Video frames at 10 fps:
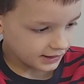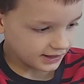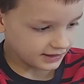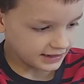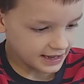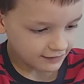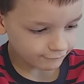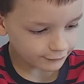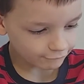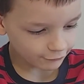and
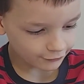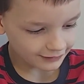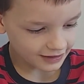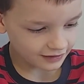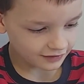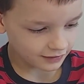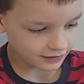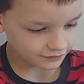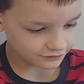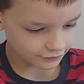every row
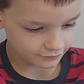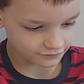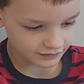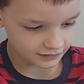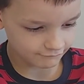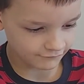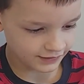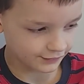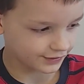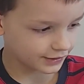starts a different
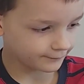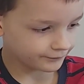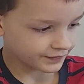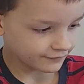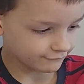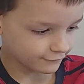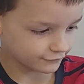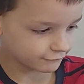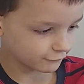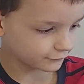area.
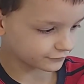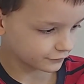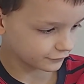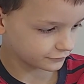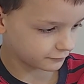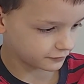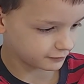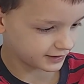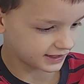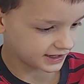First row starts with
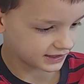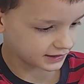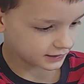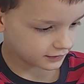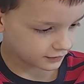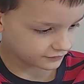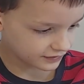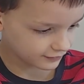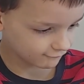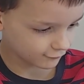beginning,
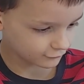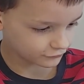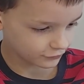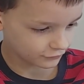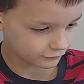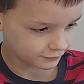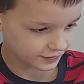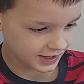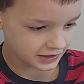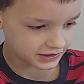second row starts with
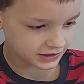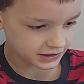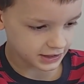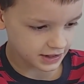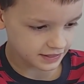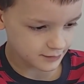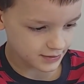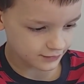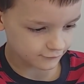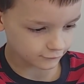ending, and the
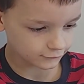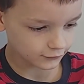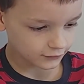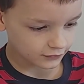middle row